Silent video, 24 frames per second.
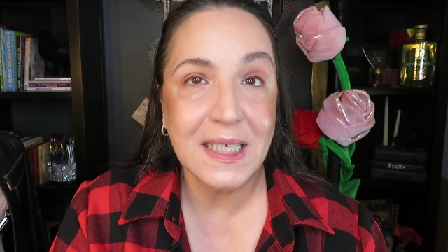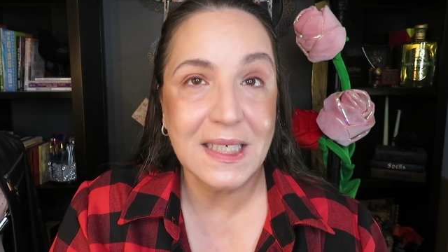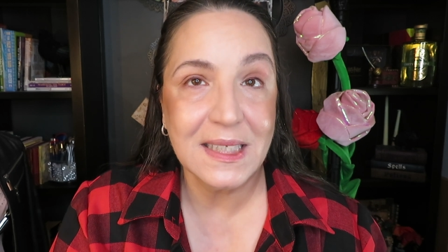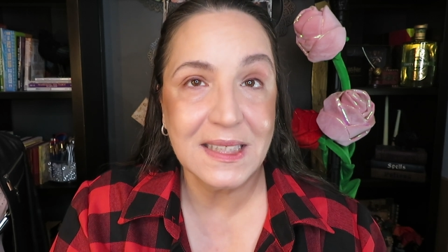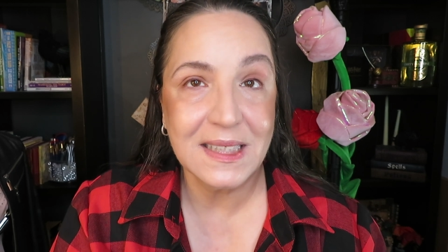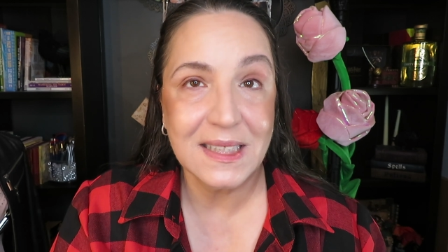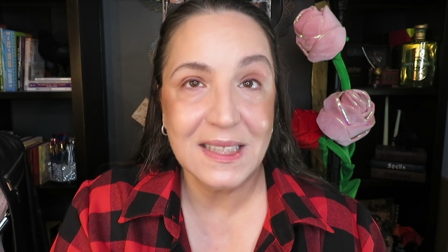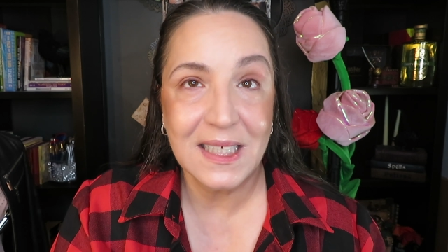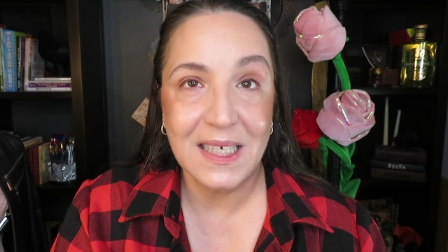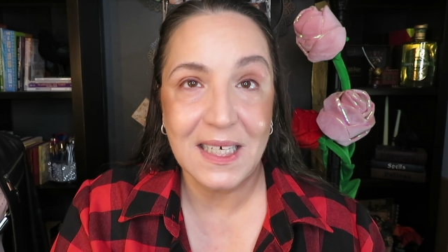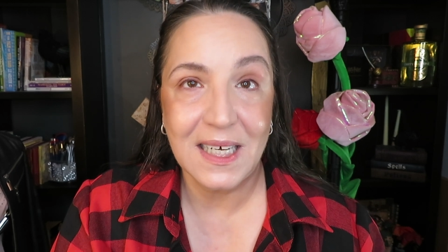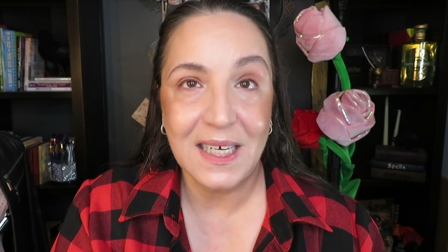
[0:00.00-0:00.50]

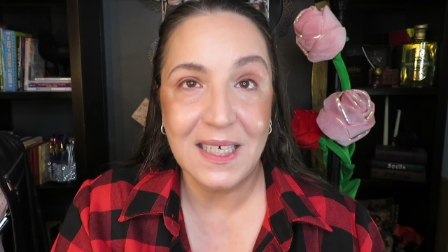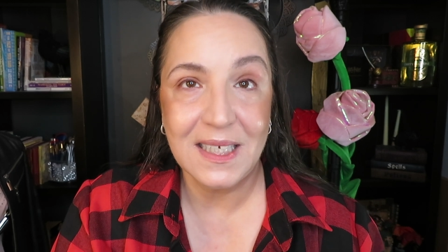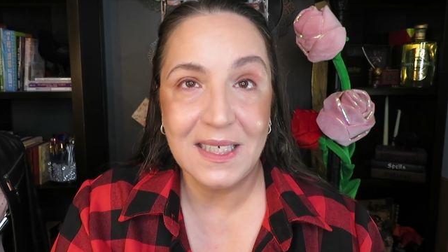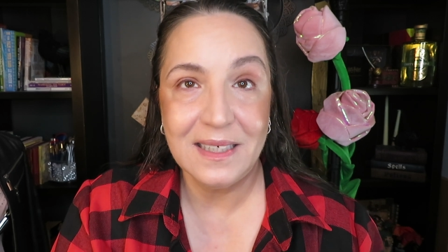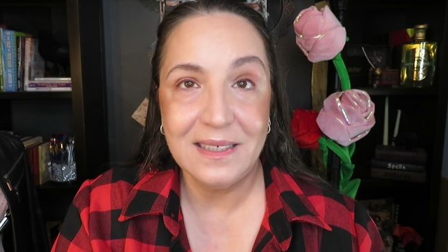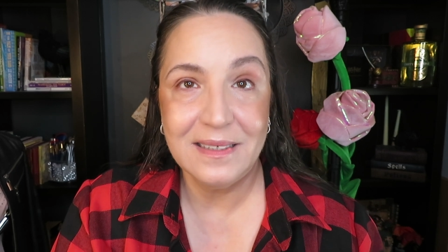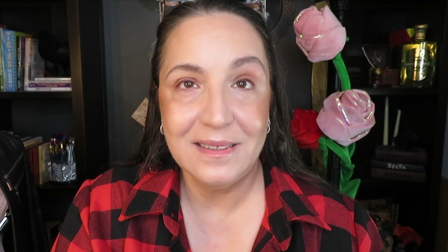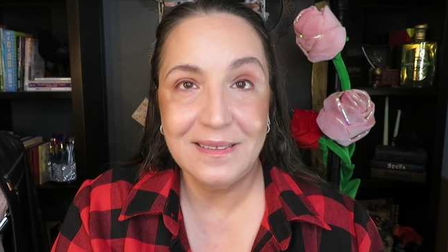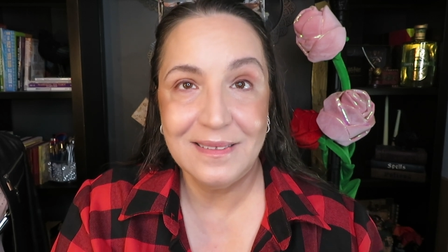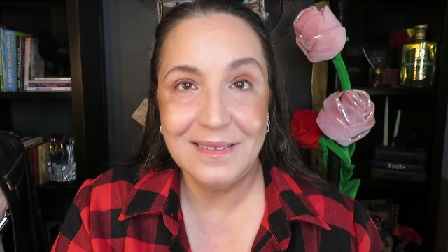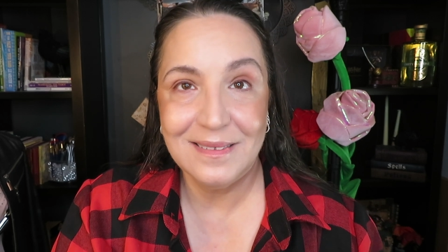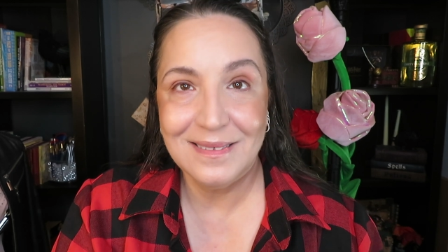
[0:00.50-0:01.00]
it's not
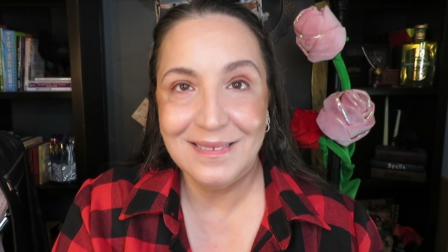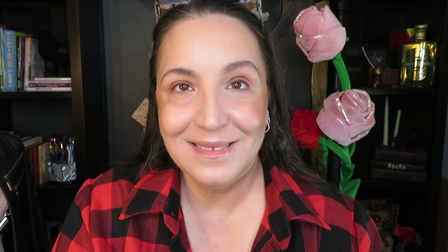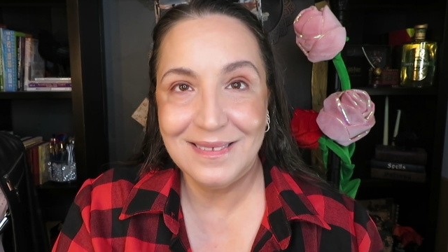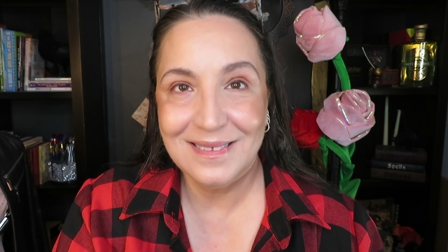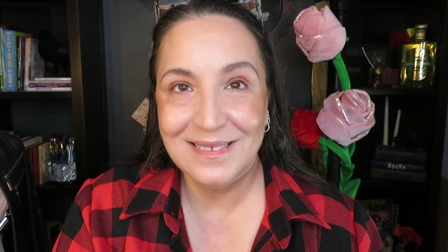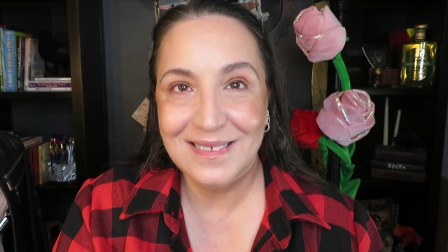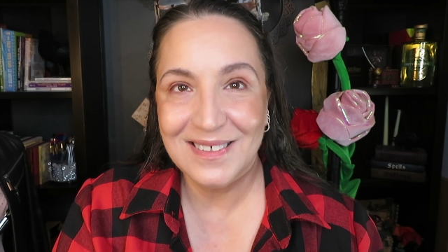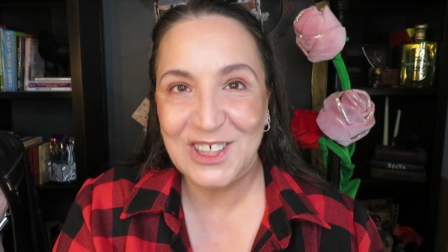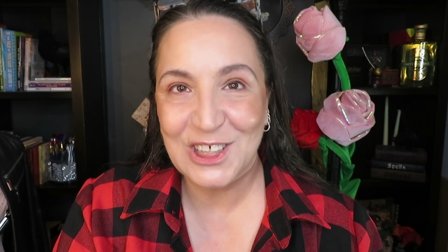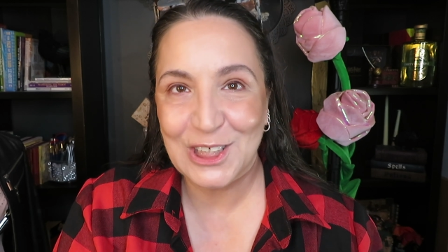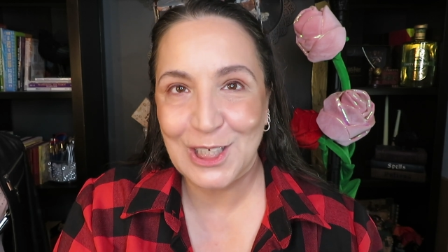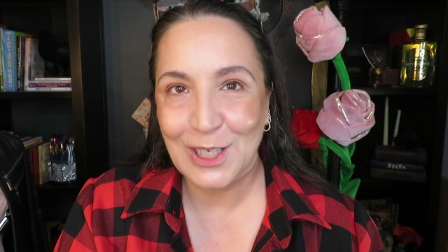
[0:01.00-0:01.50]

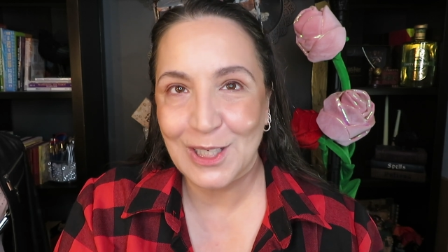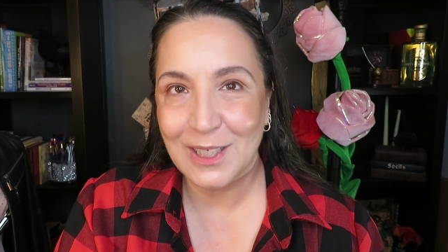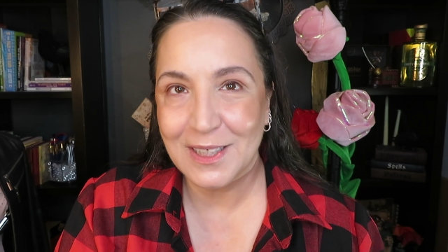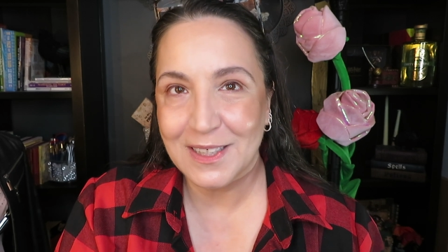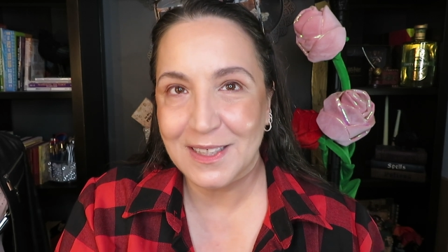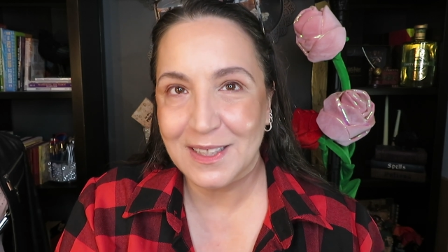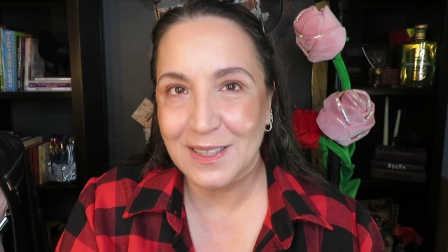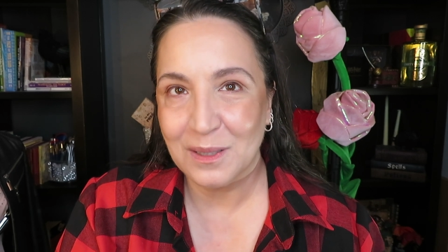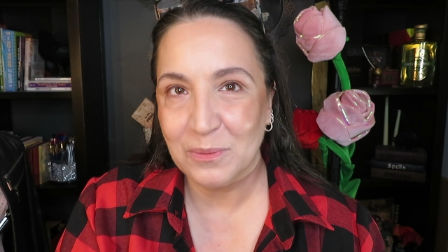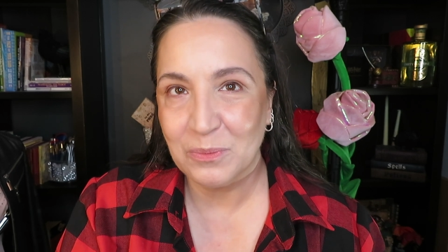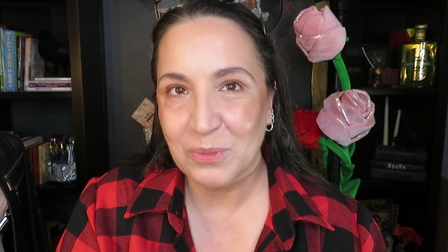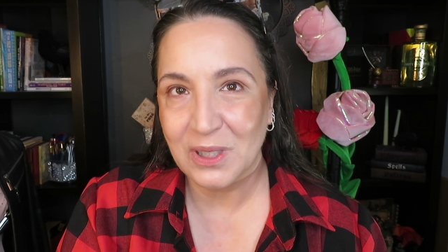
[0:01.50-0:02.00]
Charlotte
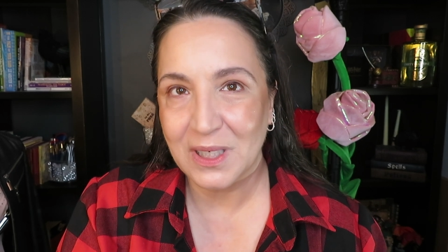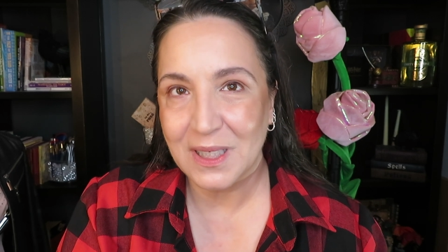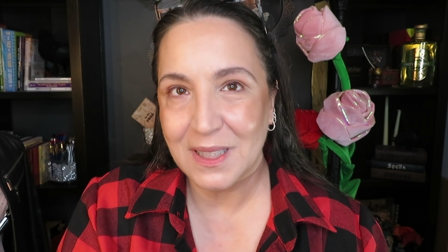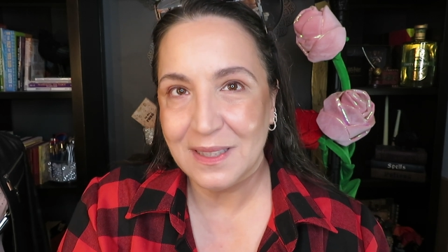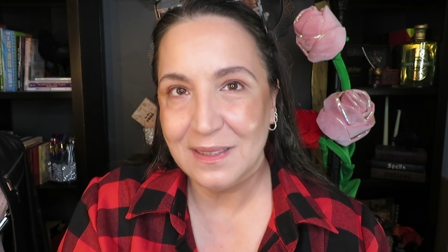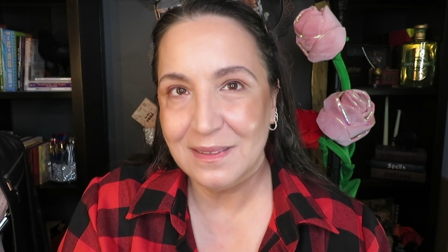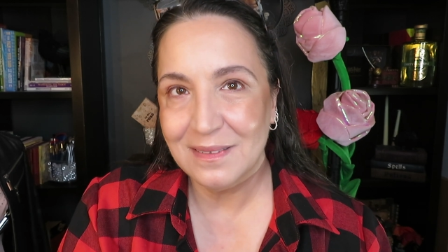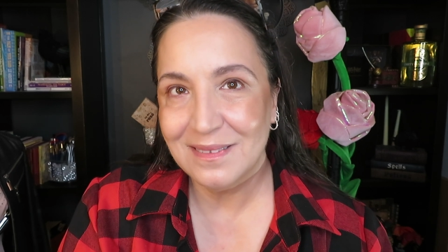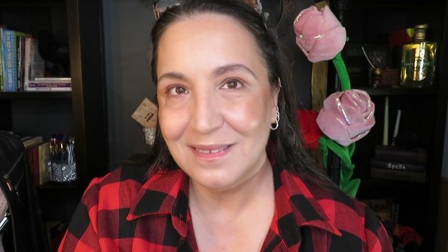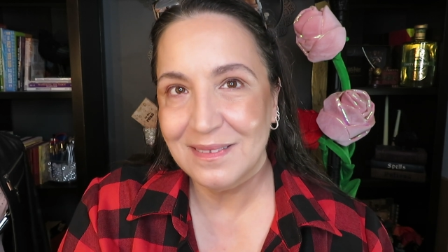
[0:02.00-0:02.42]
Tilbury.